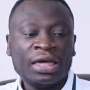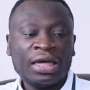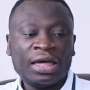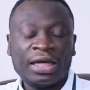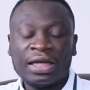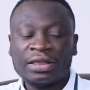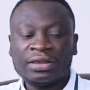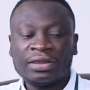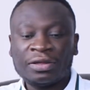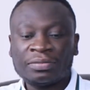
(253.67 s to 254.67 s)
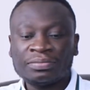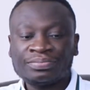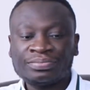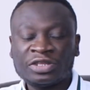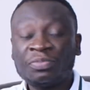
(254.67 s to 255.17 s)
And
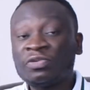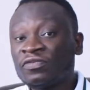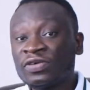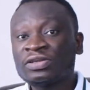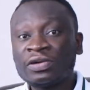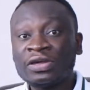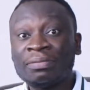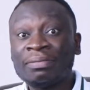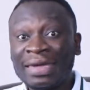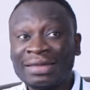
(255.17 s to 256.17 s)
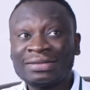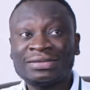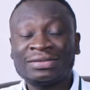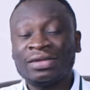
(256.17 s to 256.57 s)
the professor he met